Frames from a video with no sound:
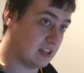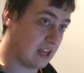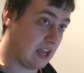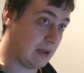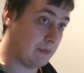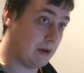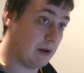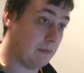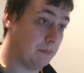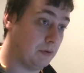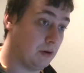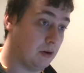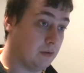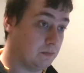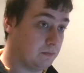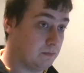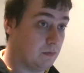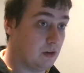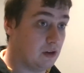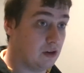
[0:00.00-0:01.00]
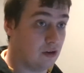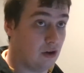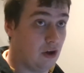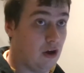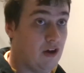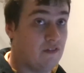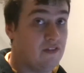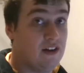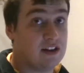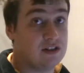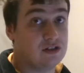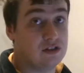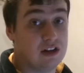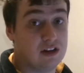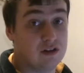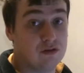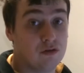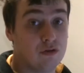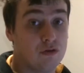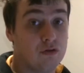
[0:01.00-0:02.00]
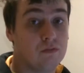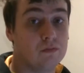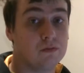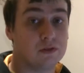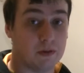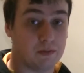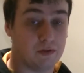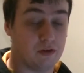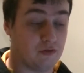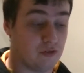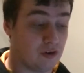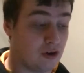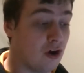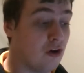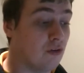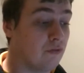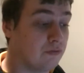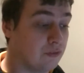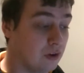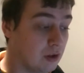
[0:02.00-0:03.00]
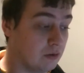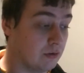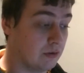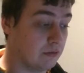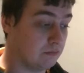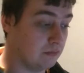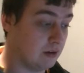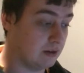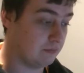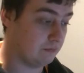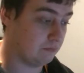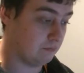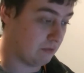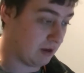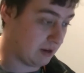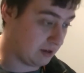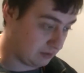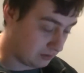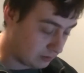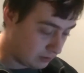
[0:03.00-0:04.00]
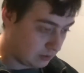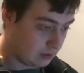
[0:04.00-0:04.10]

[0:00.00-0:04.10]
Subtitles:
came out, but eventually grew somewhat of a cult following when